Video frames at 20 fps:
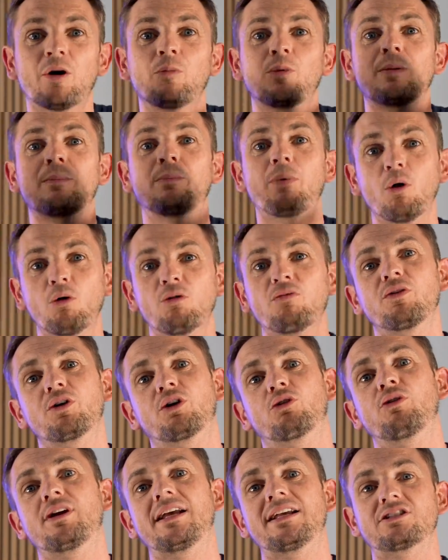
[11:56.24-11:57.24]
and we both
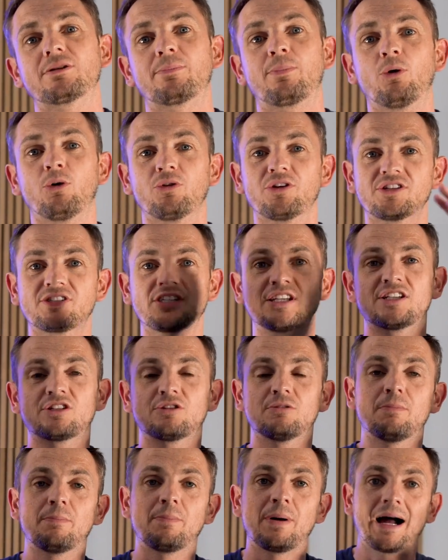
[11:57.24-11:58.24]
agreed to put the
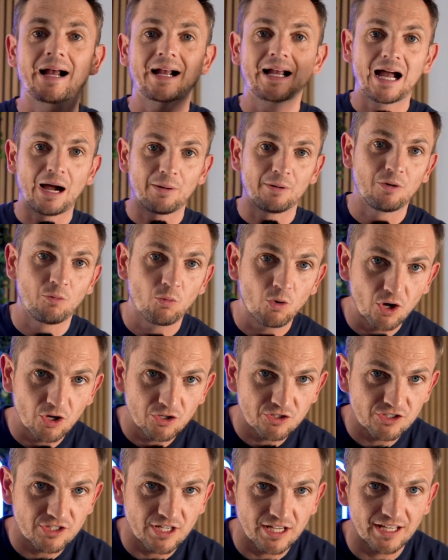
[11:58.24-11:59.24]
system back how it
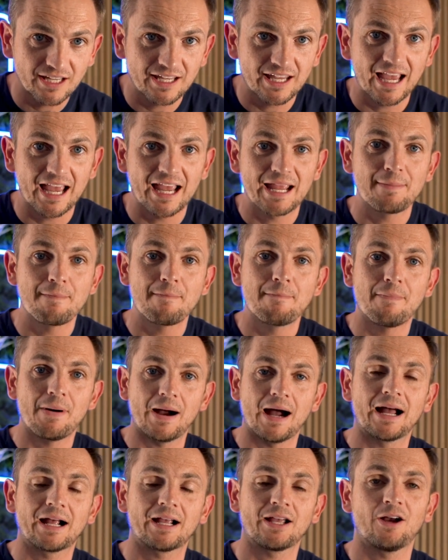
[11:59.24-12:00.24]
was and get him
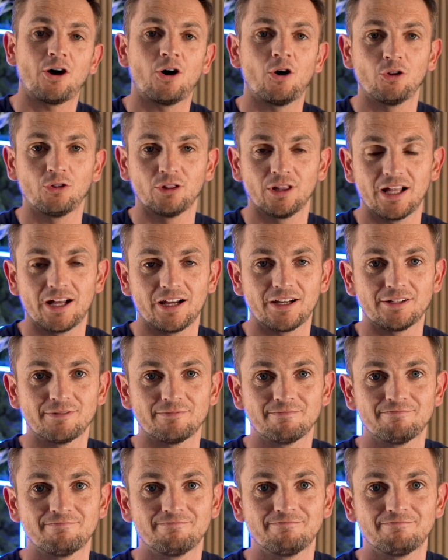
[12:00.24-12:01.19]
back online.